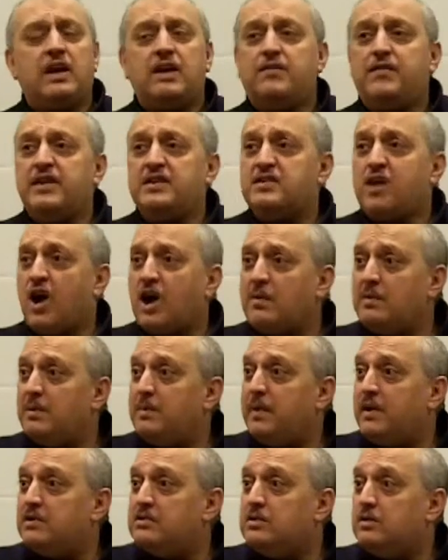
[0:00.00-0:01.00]
If he is a horrible
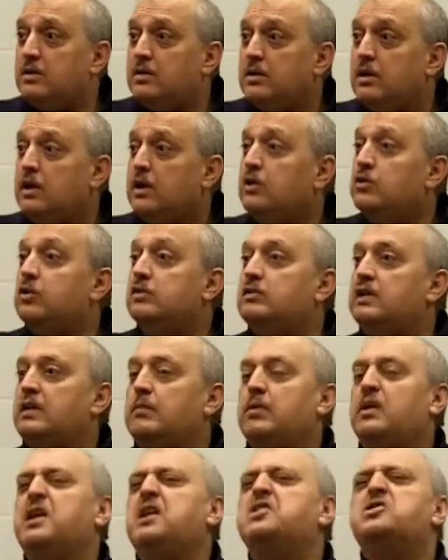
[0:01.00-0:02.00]
person, you don't tell
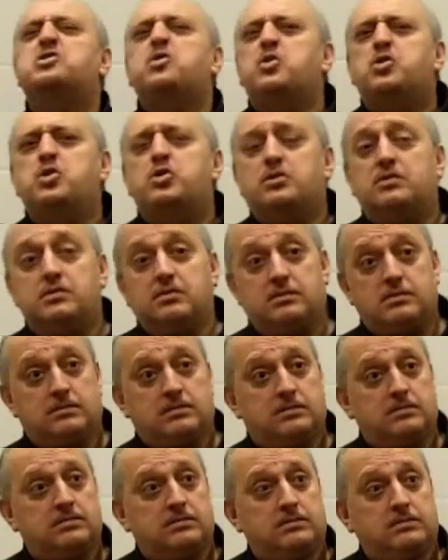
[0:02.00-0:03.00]
him, he is so good.
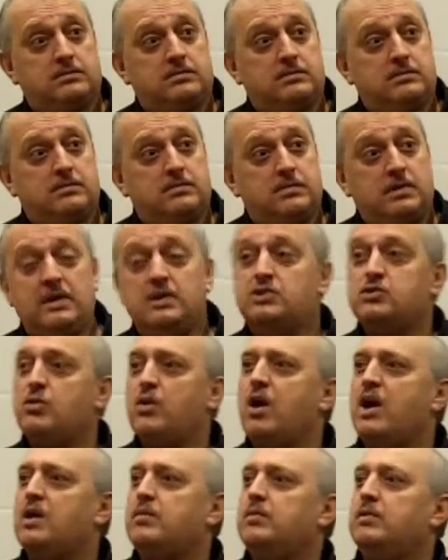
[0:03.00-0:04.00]
He's so
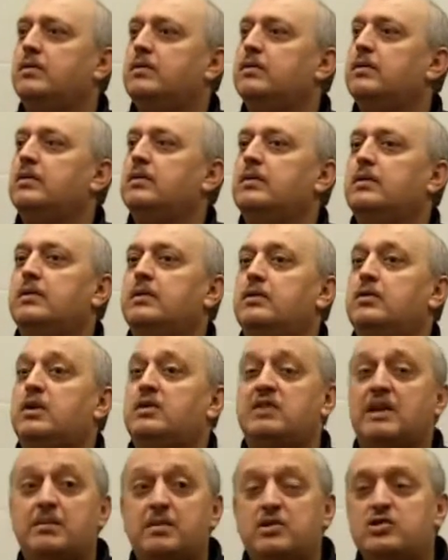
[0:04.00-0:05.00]
horrible. You
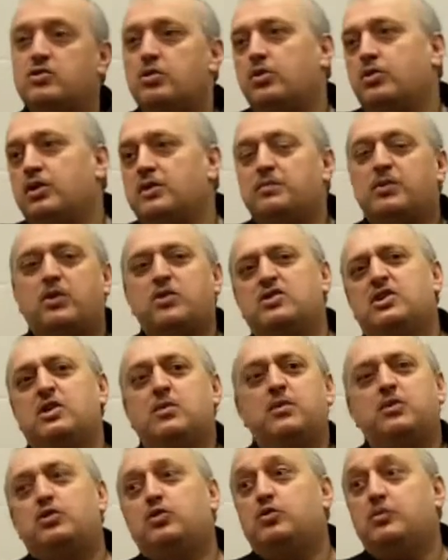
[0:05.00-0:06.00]
are telling him he's so good because you
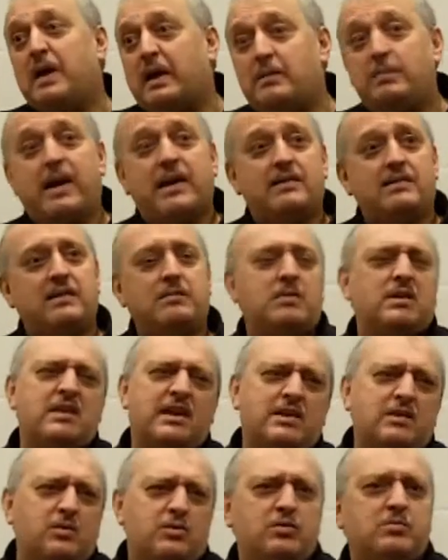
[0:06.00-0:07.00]
don't want to do backbiting,
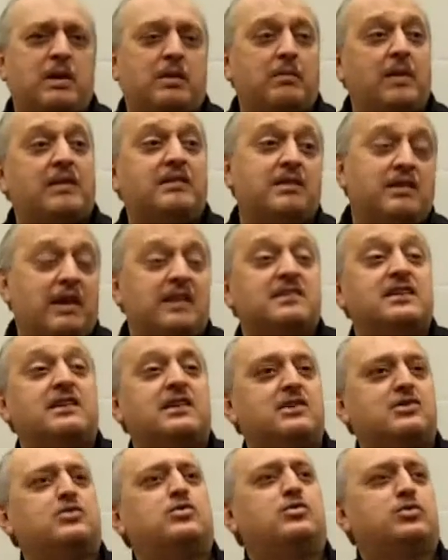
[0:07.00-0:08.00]
brother. I don't want to do backbiting. I said
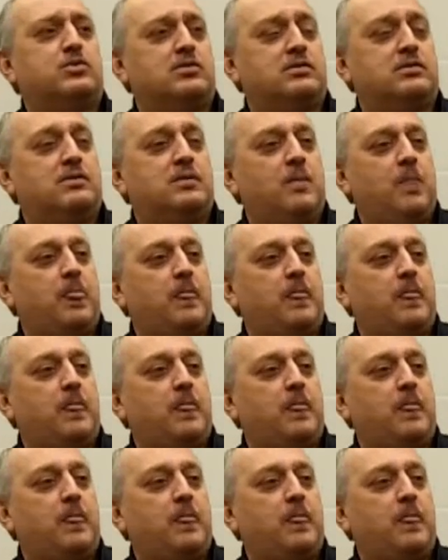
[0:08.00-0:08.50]
he's so good.